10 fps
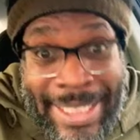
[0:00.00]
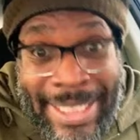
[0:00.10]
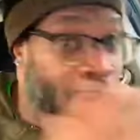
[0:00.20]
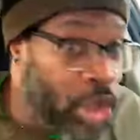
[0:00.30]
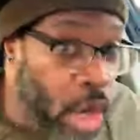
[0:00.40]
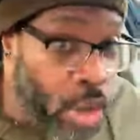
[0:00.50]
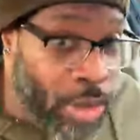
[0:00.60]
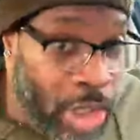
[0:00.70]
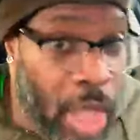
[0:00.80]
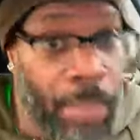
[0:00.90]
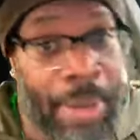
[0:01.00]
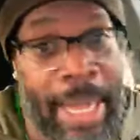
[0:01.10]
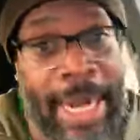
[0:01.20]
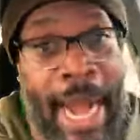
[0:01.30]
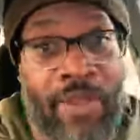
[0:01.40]
David Njoku is another
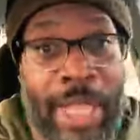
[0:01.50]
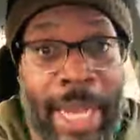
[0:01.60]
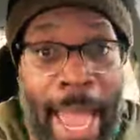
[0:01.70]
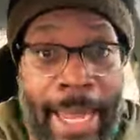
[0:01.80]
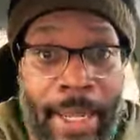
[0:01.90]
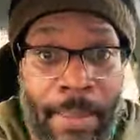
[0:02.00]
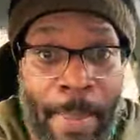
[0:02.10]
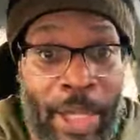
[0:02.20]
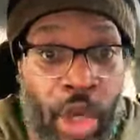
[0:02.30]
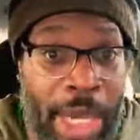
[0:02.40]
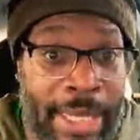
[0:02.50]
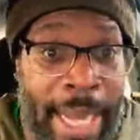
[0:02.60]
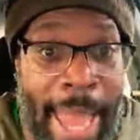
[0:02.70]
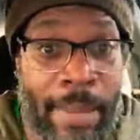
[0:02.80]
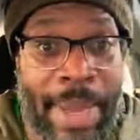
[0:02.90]
player that I really like. Make sure you hit
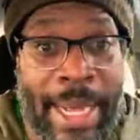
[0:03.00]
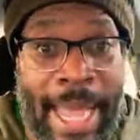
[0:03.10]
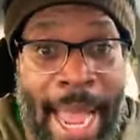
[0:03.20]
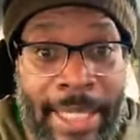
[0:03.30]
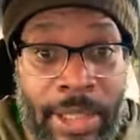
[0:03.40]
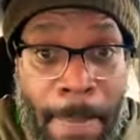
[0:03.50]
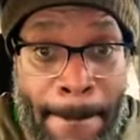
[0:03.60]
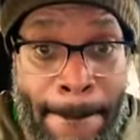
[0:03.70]
the like button, guys.